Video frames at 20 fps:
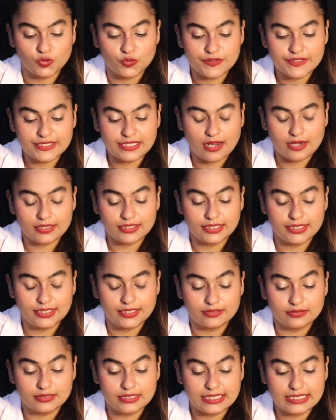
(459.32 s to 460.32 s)

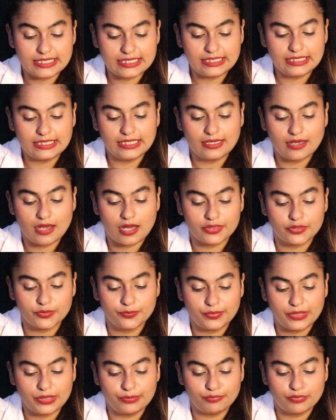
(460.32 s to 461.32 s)
started seeing other
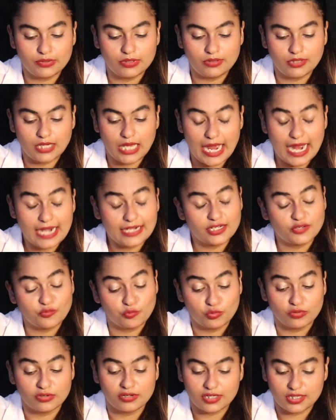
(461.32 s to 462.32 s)
people at
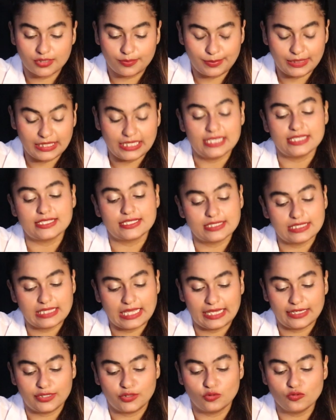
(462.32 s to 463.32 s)
workplace,
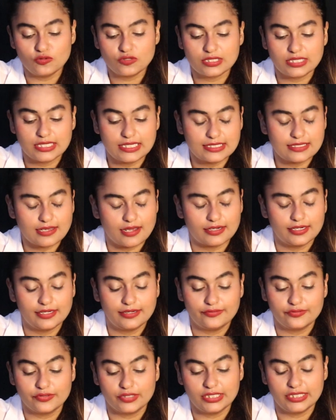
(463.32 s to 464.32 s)
like they
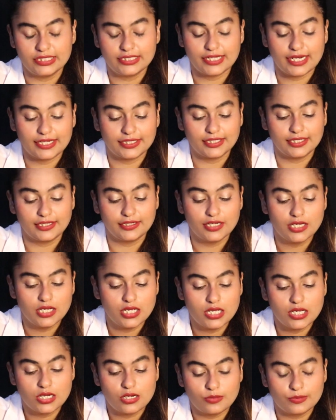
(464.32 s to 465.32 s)
started really connecting
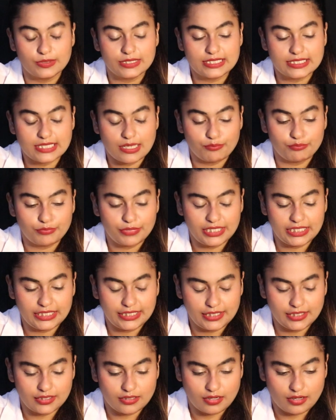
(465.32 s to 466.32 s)
with
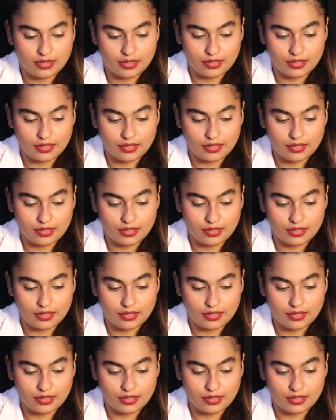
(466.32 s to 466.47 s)
somebody.